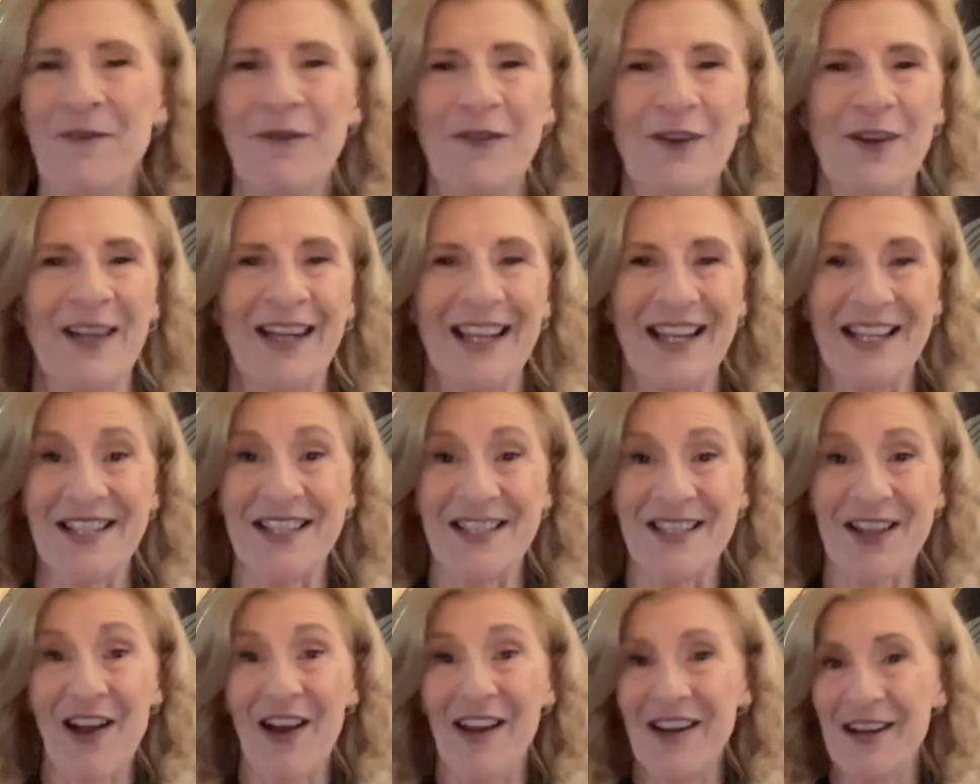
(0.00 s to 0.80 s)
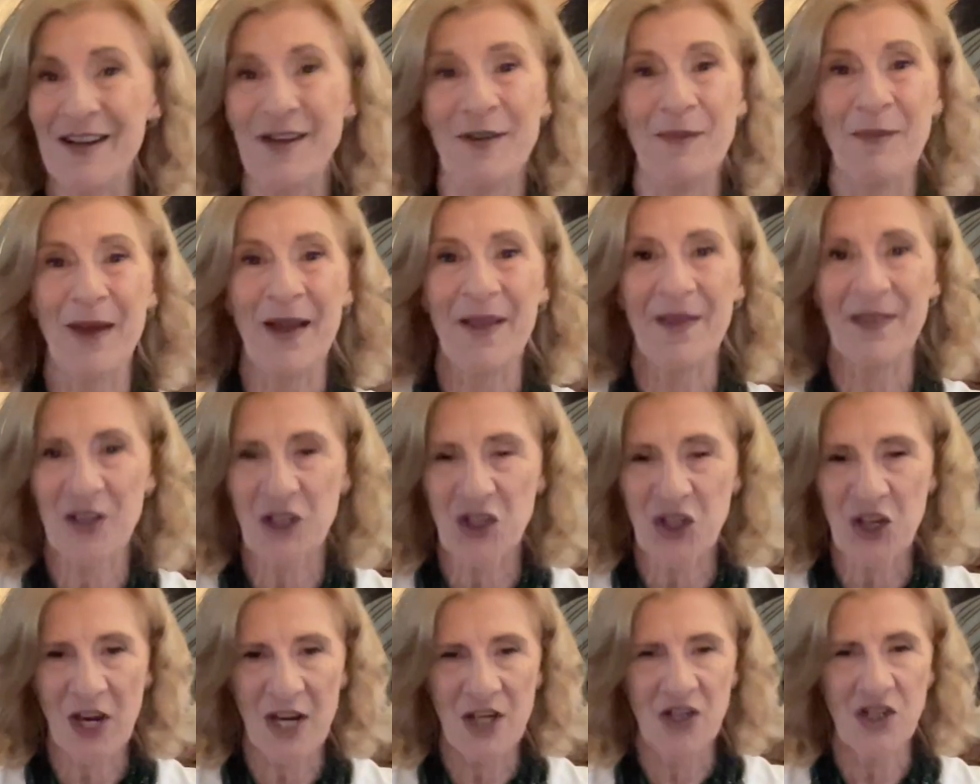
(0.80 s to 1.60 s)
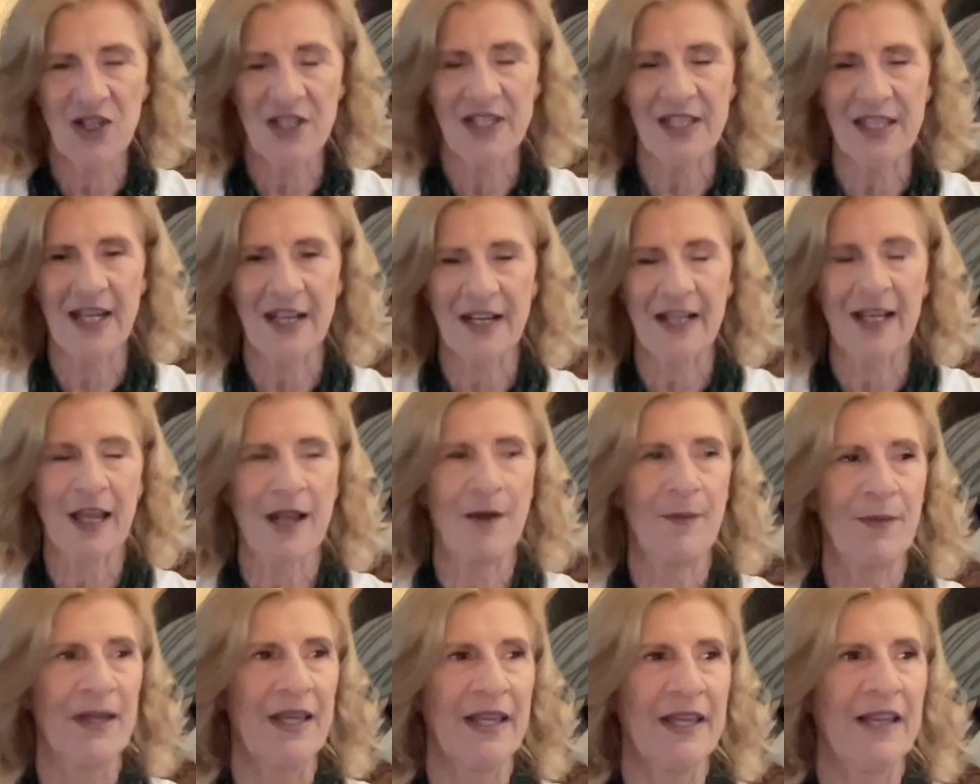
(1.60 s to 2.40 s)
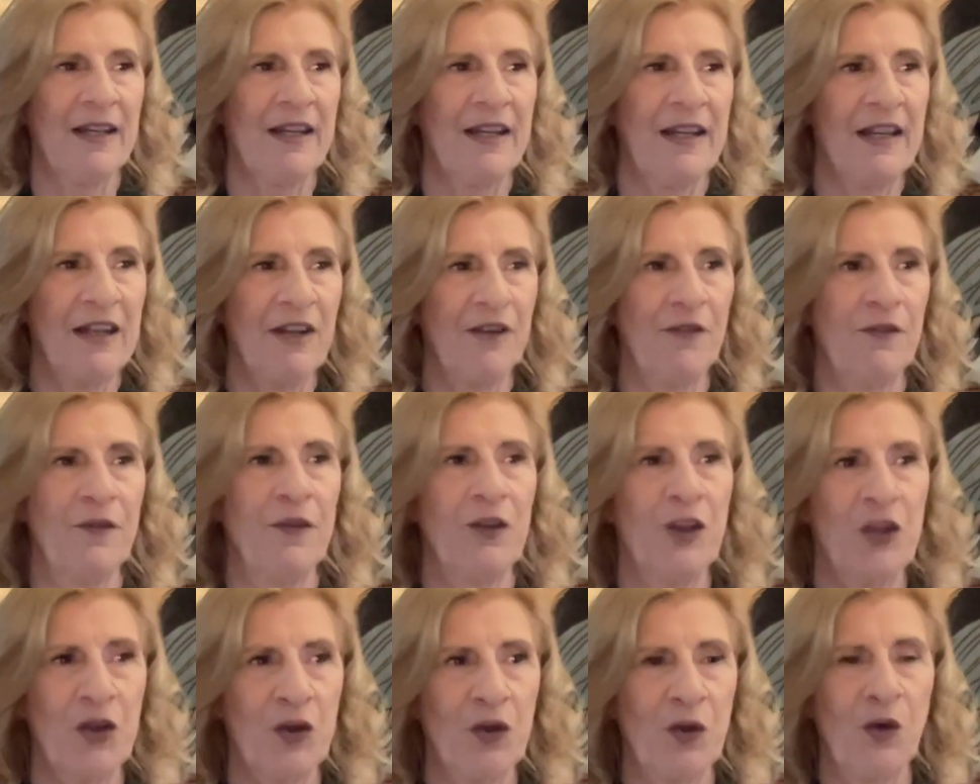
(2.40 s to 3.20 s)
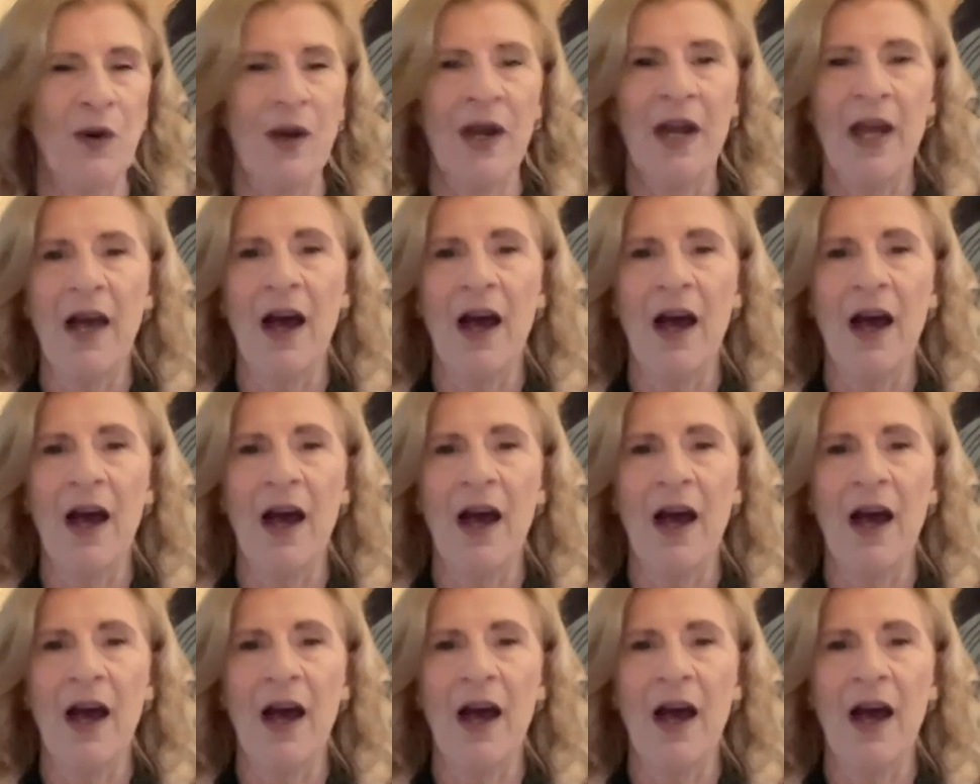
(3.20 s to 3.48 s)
feel excited about the changes that are coming in here for you.